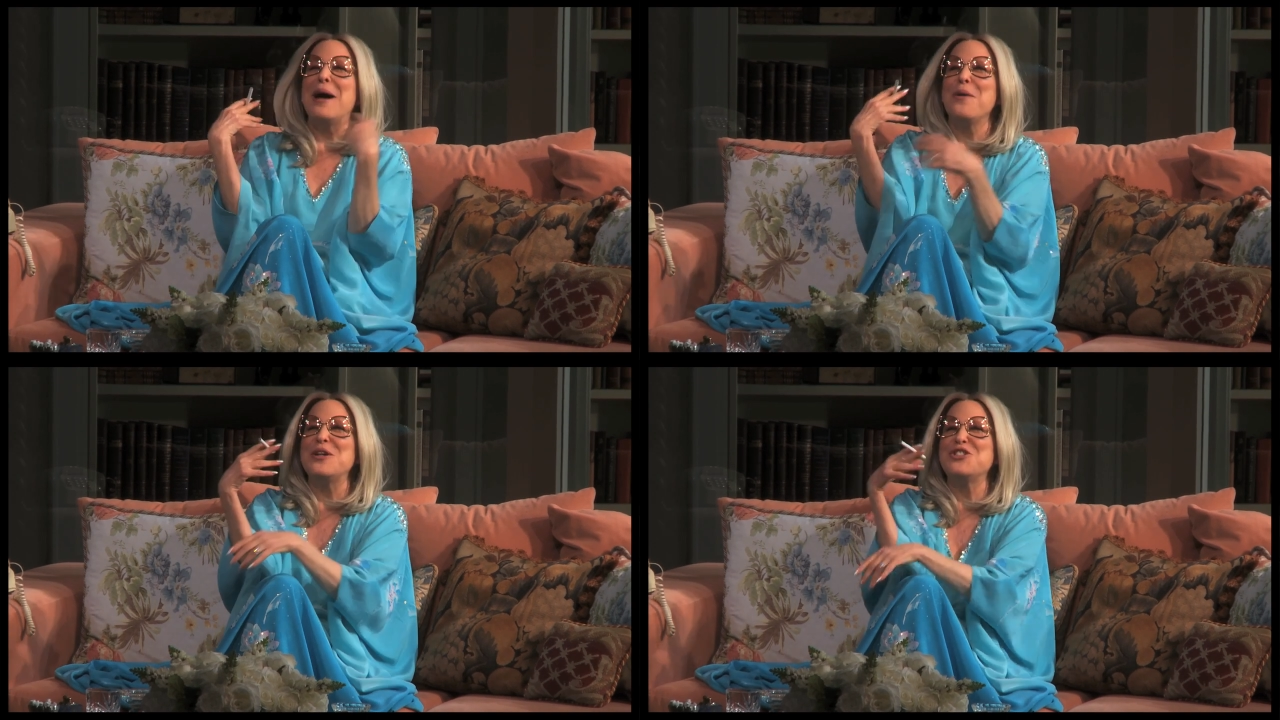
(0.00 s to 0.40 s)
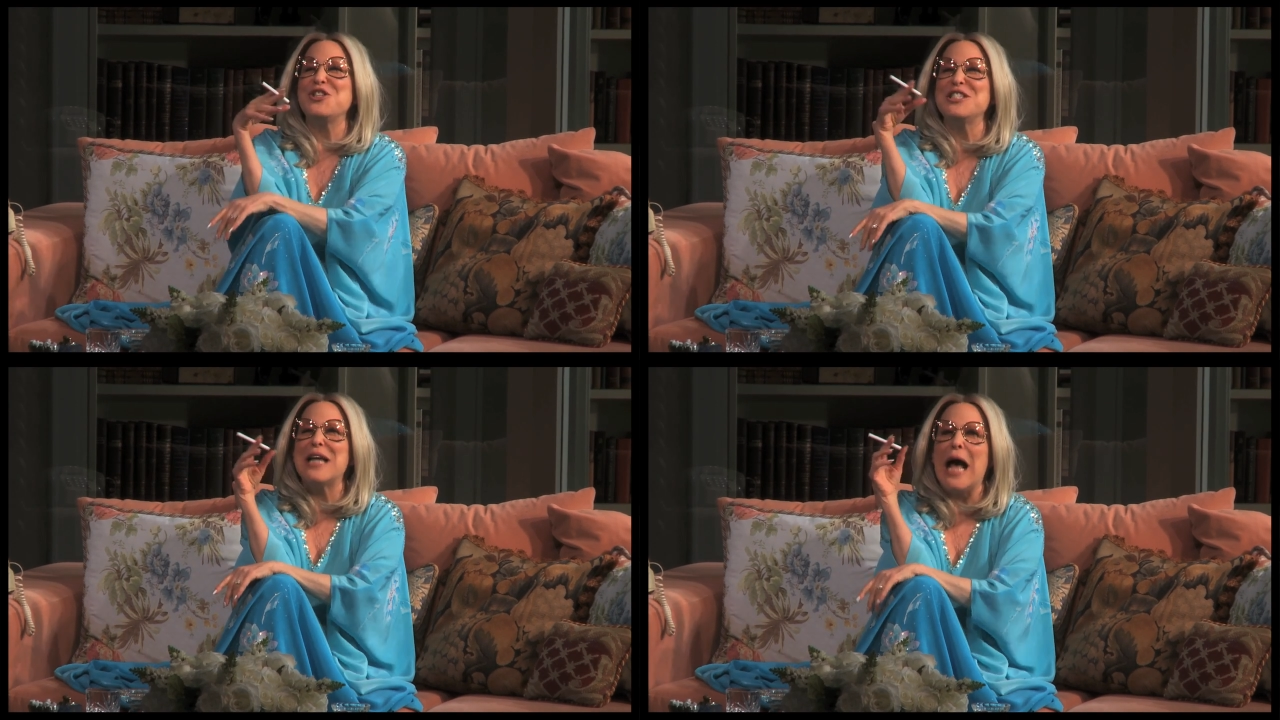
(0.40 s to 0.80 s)
by which
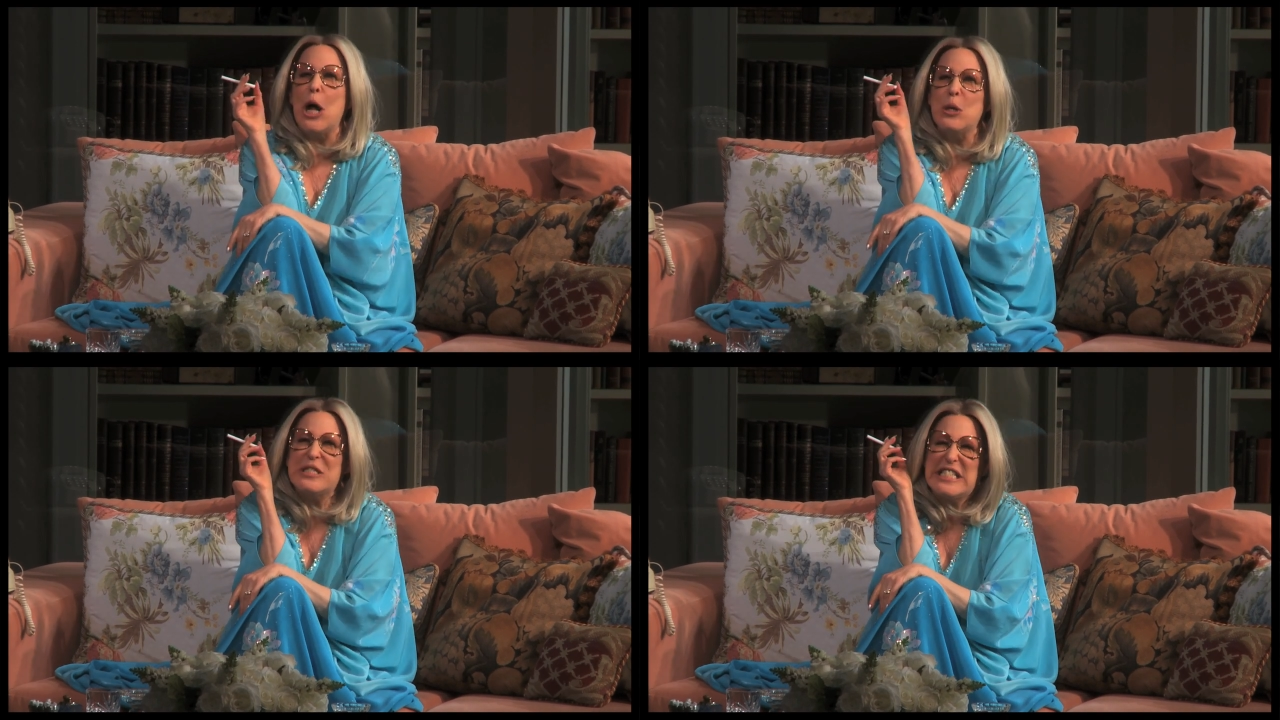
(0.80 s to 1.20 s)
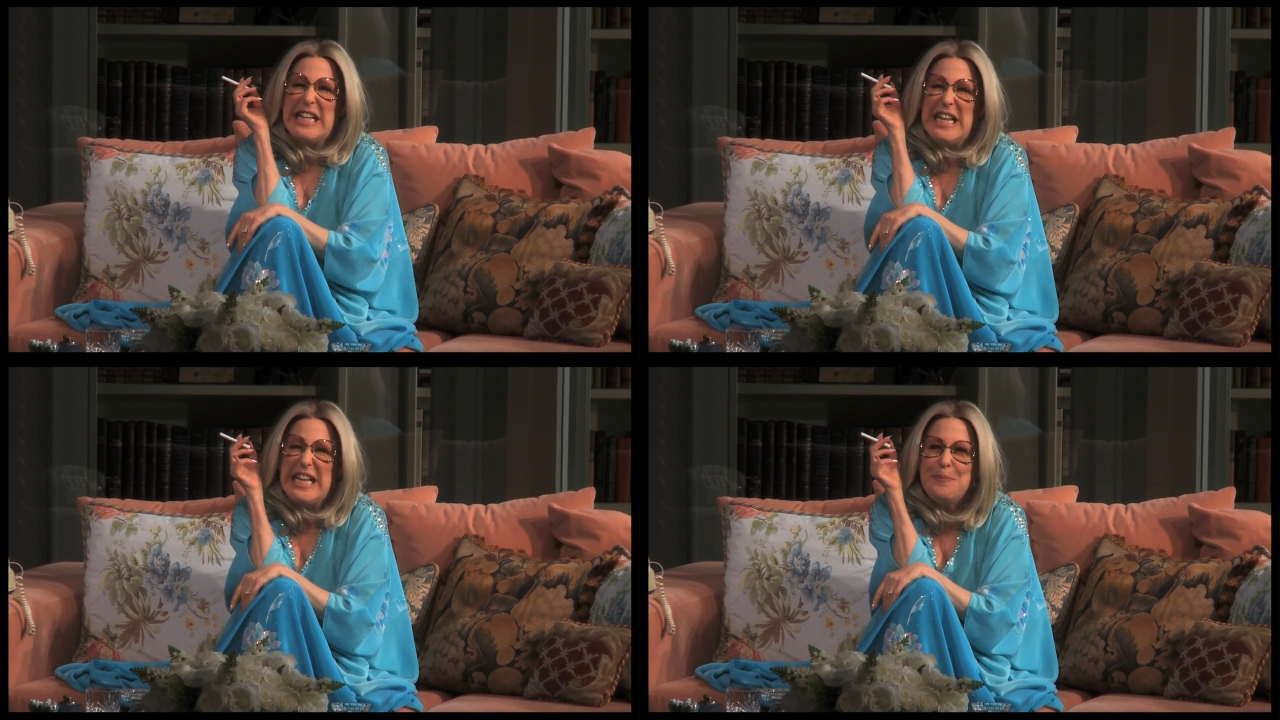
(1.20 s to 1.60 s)
this town
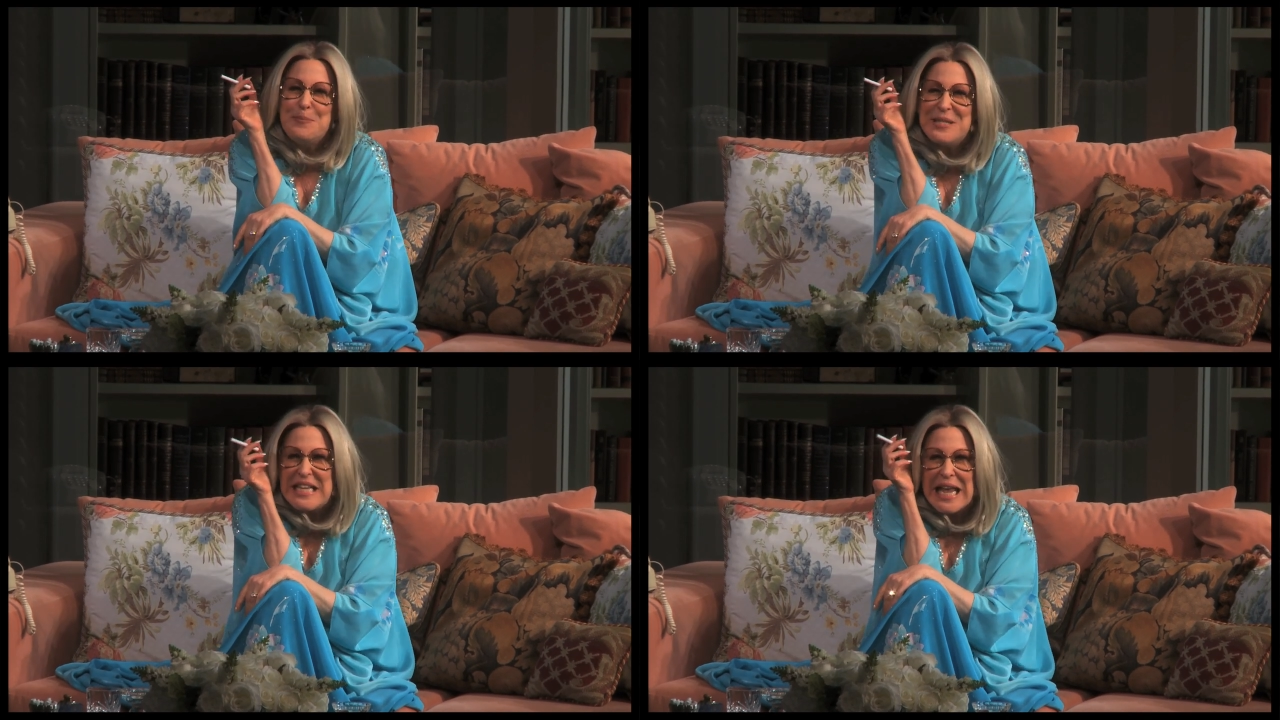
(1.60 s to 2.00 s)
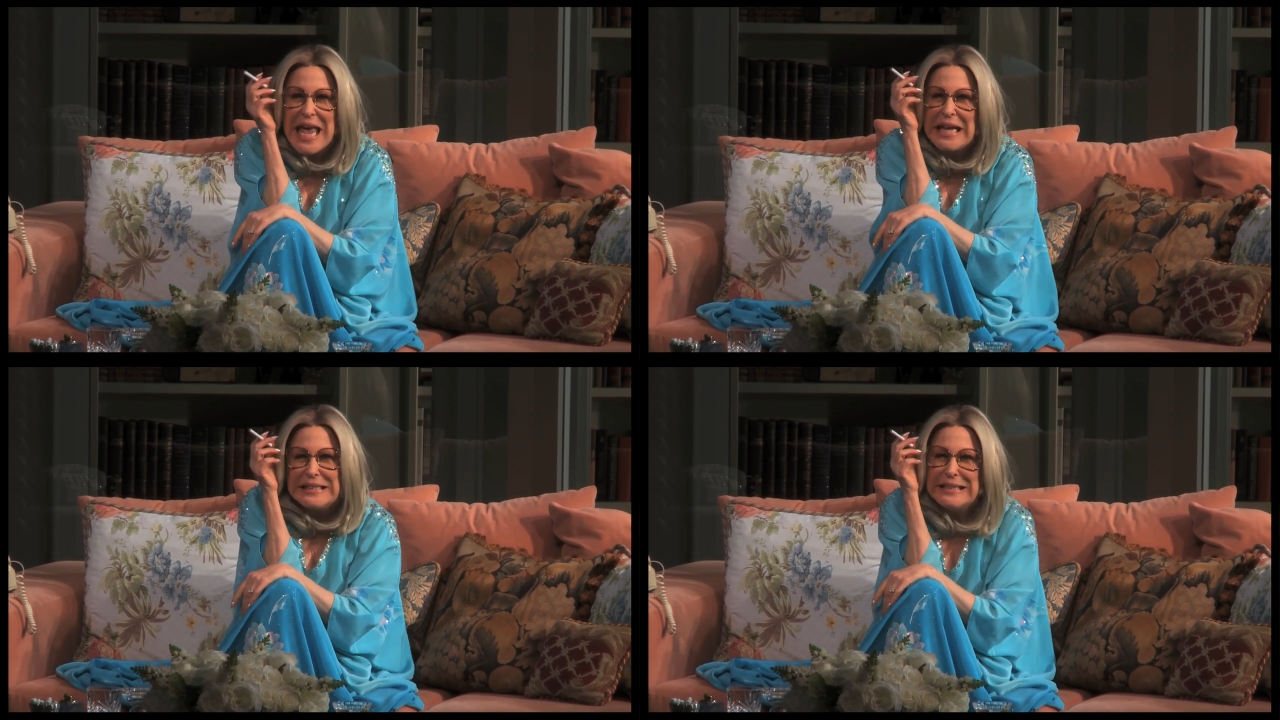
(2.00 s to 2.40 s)
slips it
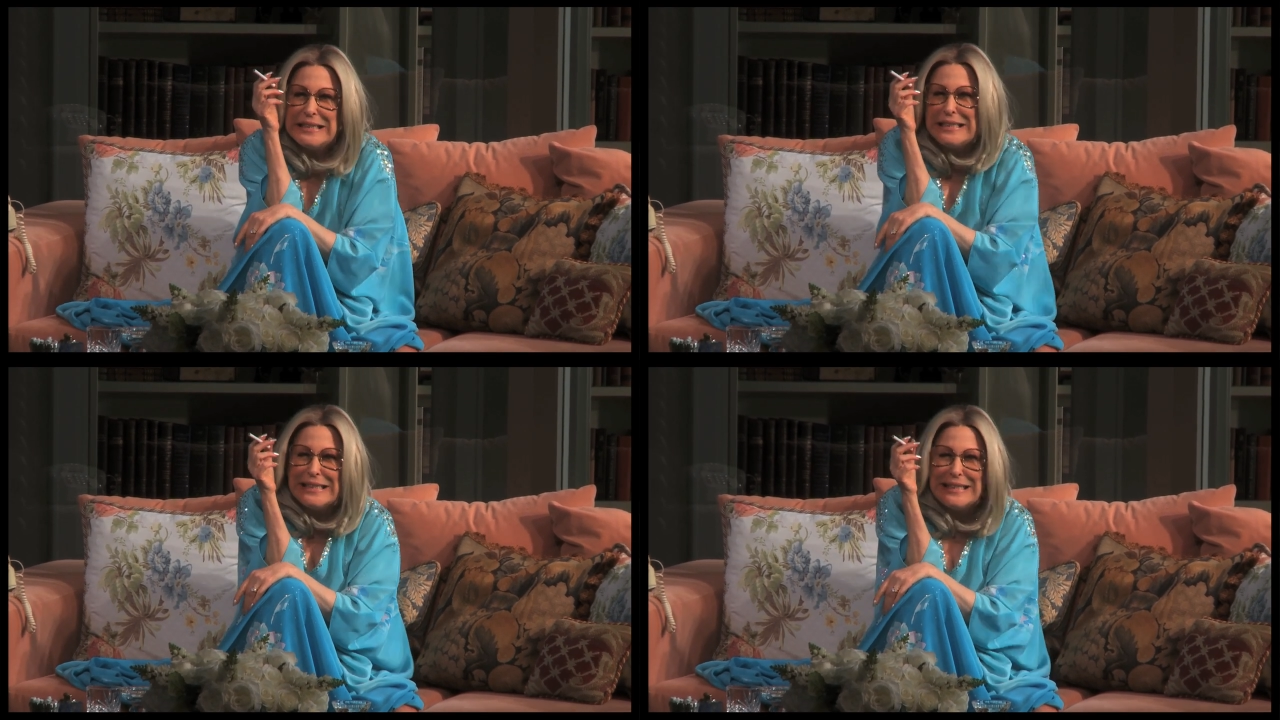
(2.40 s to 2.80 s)
in.